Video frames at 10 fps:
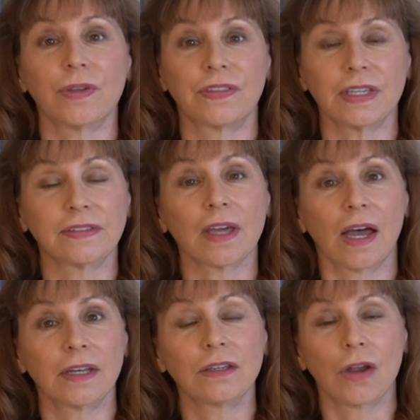with these
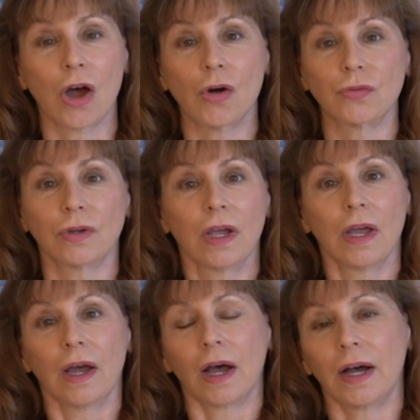unknown
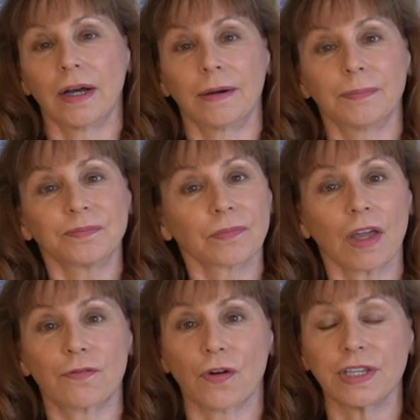
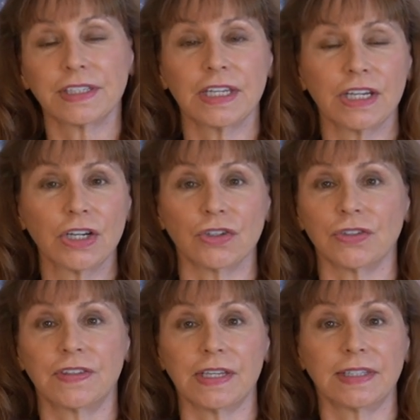
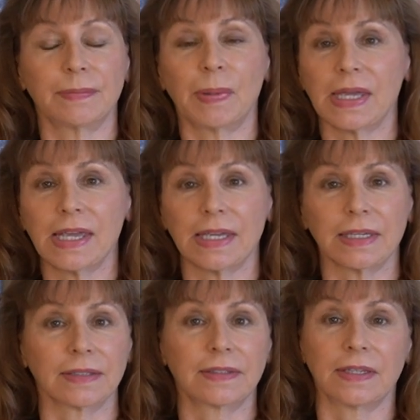frontiers, these
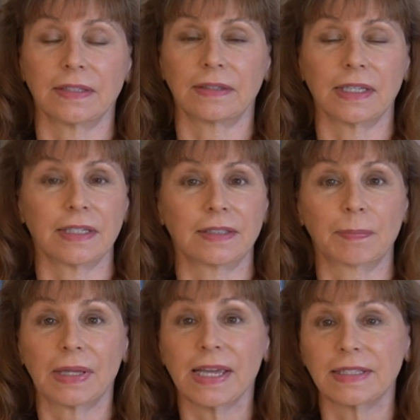beings, these
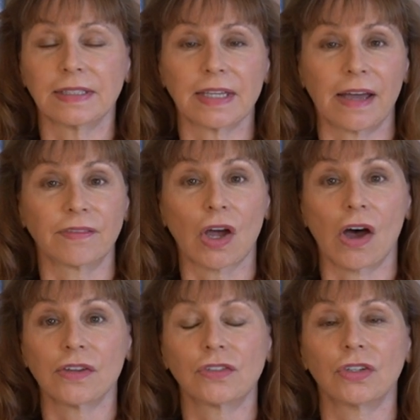places I've
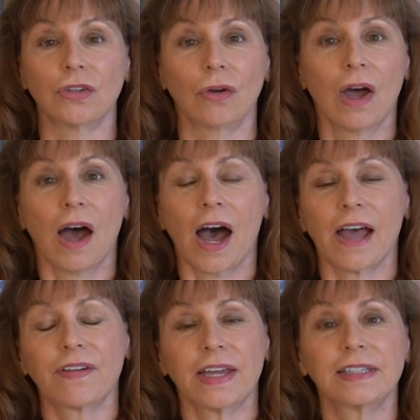gone to.
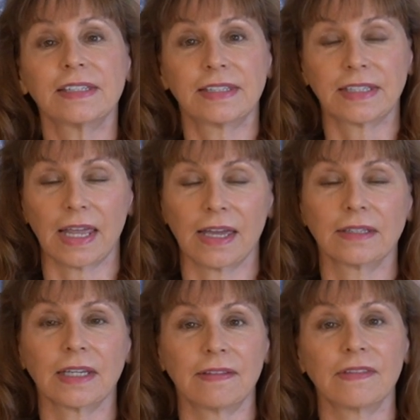I've had to
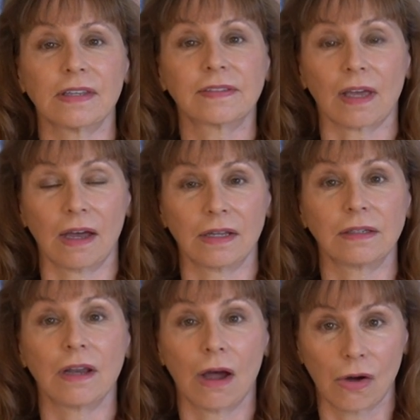stand in this
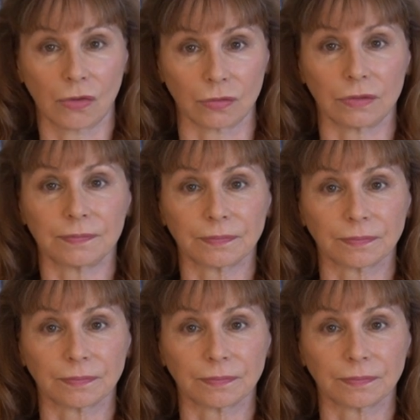unknown.